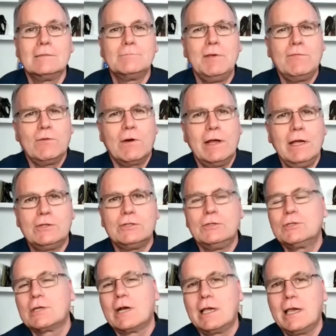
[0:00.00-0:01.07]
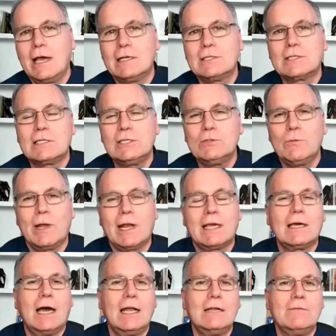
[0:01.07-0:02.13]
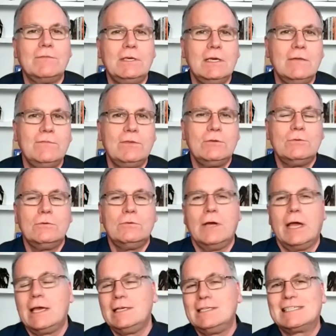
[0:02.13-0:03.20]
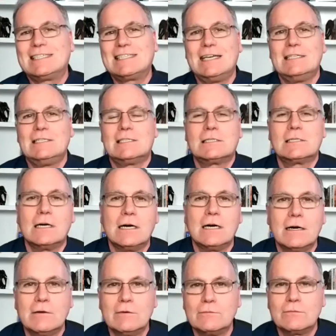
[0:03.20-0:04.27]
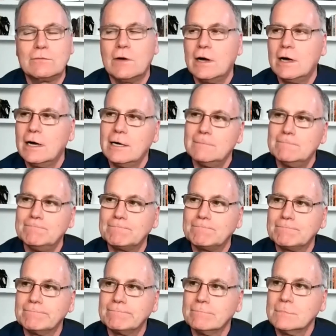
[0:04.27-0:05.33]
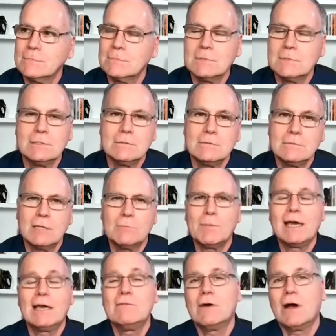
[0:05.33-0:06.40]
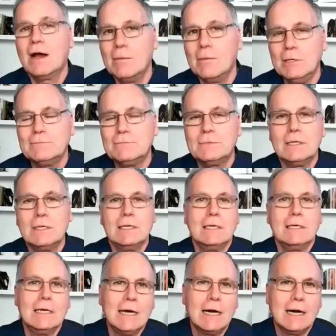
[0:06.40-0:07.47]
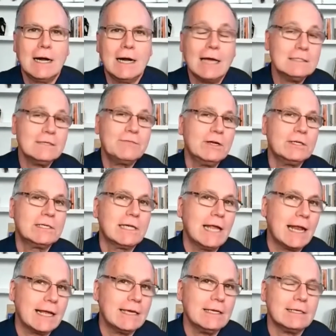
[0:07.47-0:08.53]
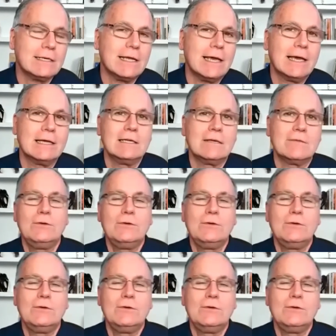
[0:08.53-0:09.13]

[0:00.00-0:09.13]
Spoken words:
before I introduce our guest, I just want to kind of give you a sense of my environment. I live here in Connecticut, and if